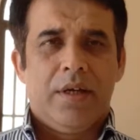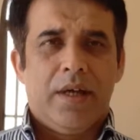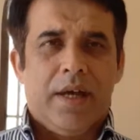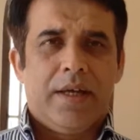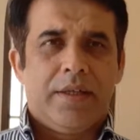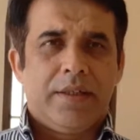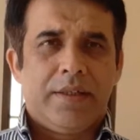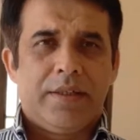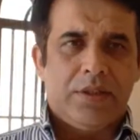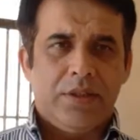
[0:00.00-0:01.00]
And
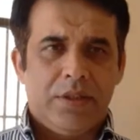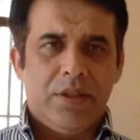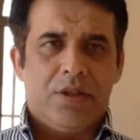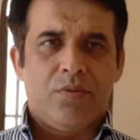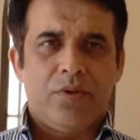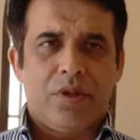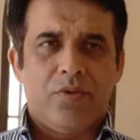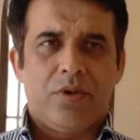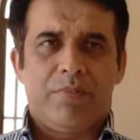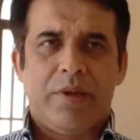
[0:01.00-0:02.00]
this crew
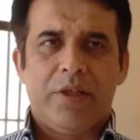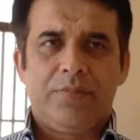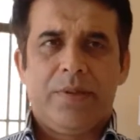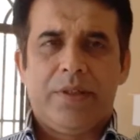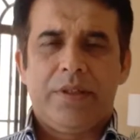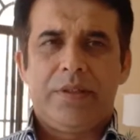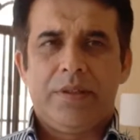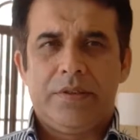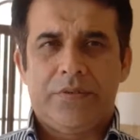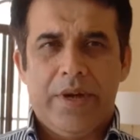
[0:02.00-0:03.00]
resource management
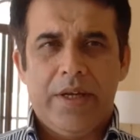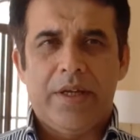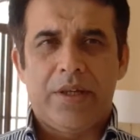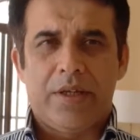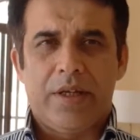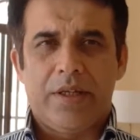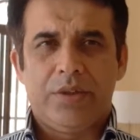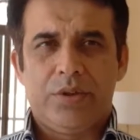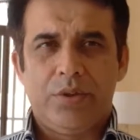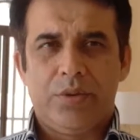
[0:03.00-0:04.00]
trainings that I
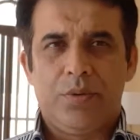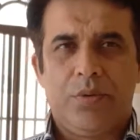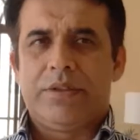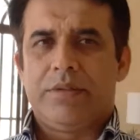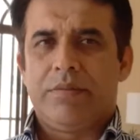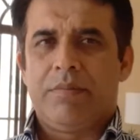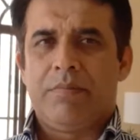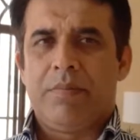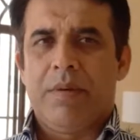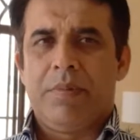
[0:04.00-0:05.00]
do
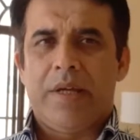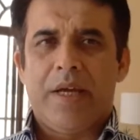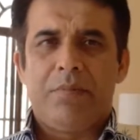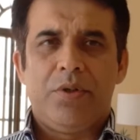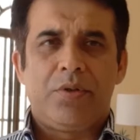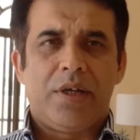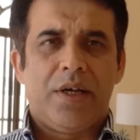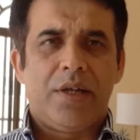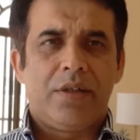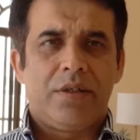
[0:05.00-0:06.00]
maybe can be
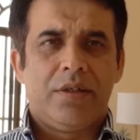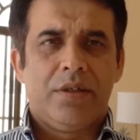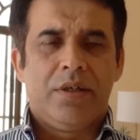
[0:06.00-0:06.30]
utilized